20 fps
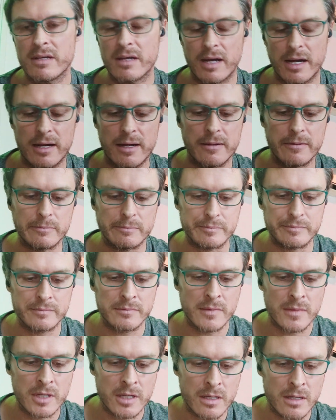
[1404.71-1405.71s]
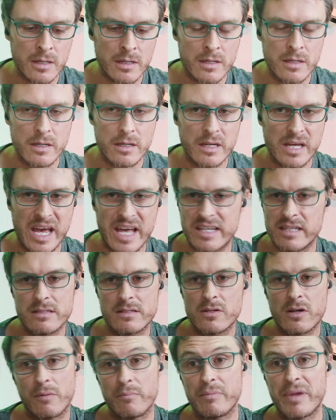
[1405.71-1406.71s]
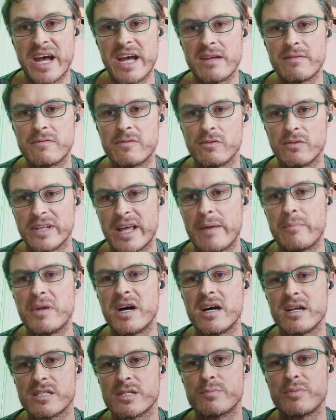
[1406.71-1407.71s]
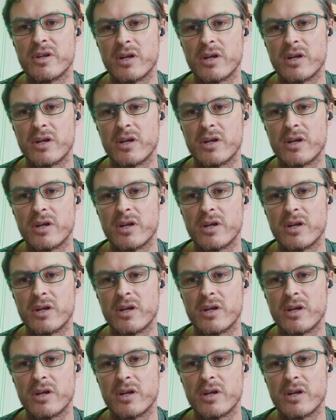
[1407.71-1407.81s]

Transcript: And it's not painful that much,